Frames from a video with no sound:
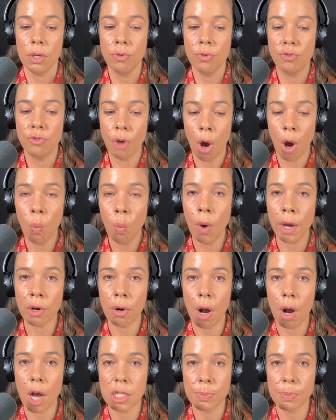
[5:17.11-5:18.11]
you don't
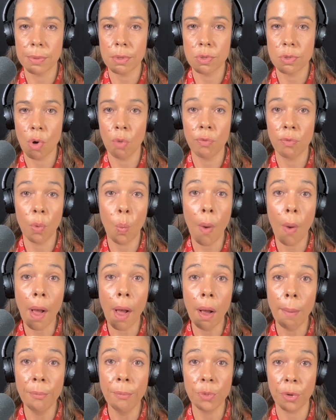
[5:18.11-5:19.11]
want your hospitals
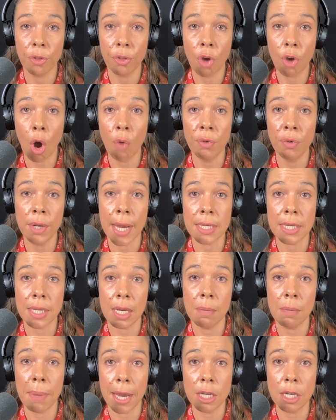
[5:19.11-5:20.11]
overwhelmed with
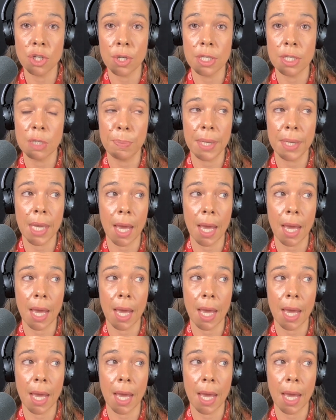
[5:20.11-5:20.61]
COVID-19 patients,